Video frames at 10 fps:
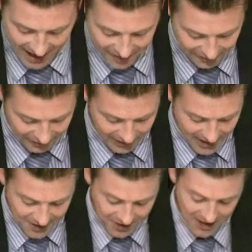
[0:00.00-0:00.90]
have for
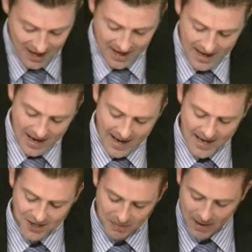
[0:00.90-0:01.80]
us.
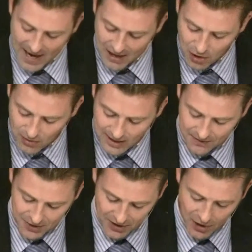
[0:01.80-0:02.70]
He's a man who
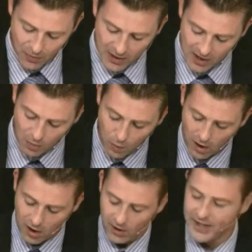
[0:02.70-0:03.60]
lives in the real
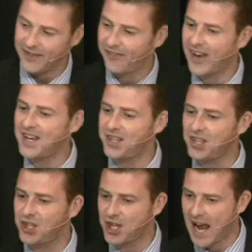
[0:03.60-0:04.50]
world. He
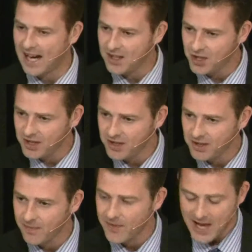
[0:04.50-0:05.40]
faces challenges,
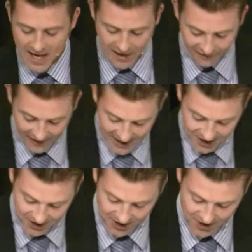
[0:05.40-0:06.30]
he
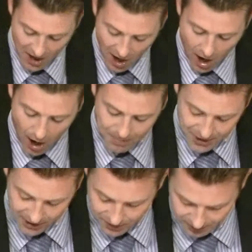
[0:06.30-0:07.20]
faces
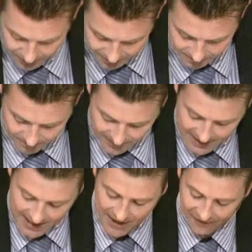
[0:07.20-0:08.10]
obstacles,
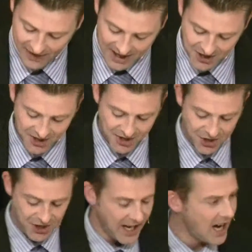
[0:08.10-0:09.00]
he
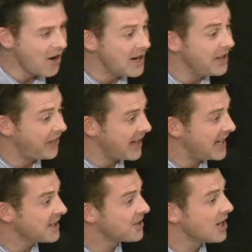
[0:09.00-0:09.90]
faces scary
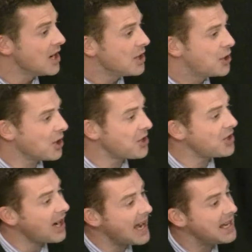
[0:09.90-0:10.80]
things,
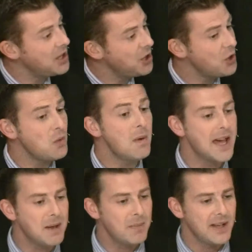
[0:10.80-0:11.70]
just like you may